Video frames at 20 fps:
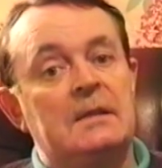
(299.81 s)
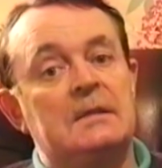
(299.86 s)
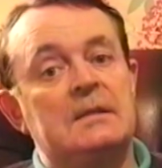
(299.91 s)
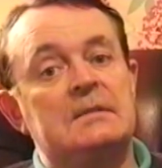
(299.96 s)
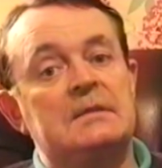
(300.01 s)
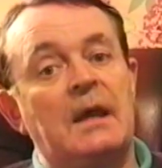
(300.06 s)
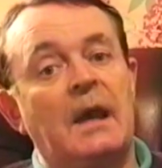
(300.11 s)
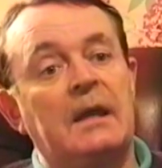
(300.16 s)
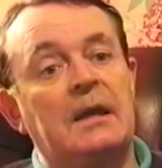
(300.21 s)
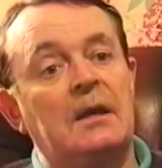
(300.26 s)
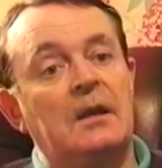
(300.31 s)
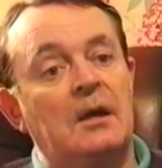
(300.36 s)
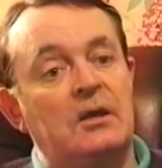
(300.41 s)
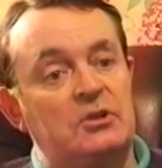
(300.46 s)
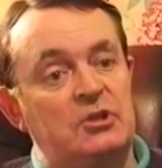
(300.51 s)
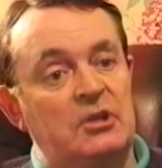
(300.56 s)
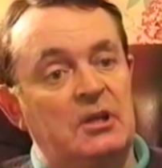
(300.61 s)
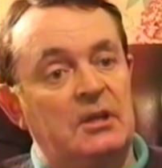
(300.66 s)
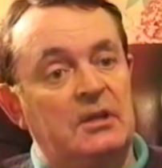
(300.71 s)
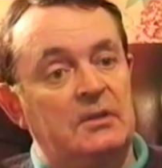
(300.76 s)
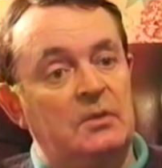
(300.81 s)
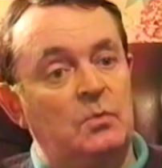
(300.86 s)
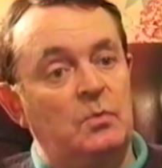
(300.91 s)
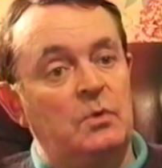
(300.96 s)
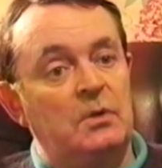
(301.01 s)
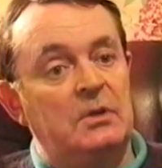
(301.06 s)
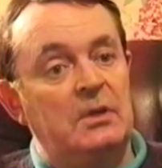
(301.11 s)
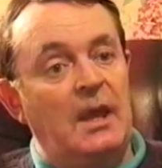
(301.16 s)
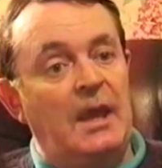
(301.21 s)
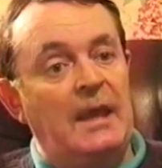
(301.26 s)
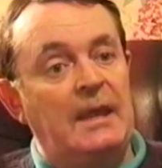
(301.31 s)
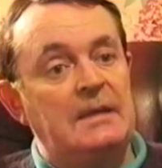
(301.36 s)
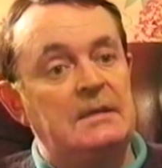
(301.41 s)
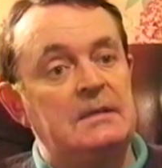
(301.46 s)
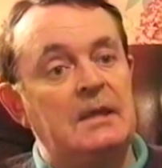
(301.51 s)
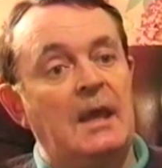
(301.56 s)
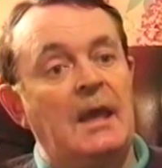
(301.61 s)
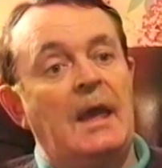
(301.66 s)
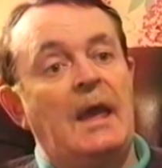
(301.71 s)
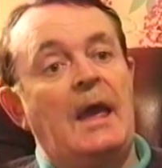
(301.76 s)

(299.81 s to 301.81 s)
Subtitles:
the psychological on the one hand